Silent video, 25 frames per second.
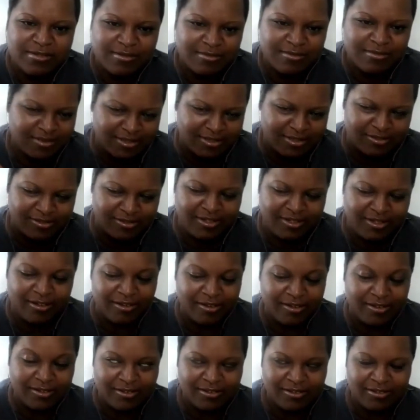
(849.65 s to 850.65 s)
literally
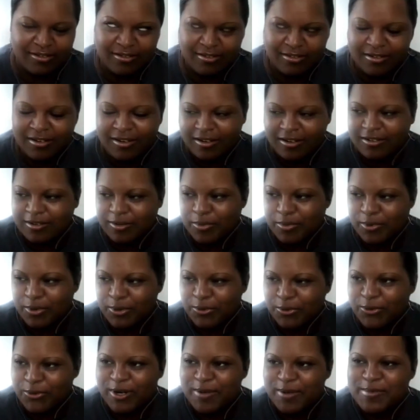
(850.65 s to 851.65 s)
all her
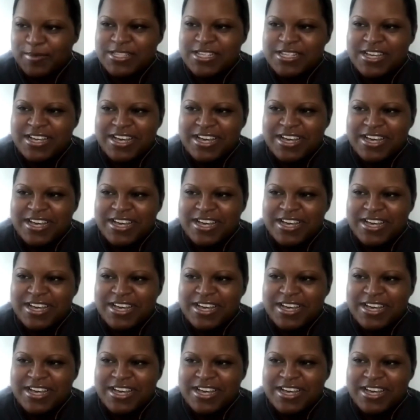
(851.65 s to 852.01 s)
programs.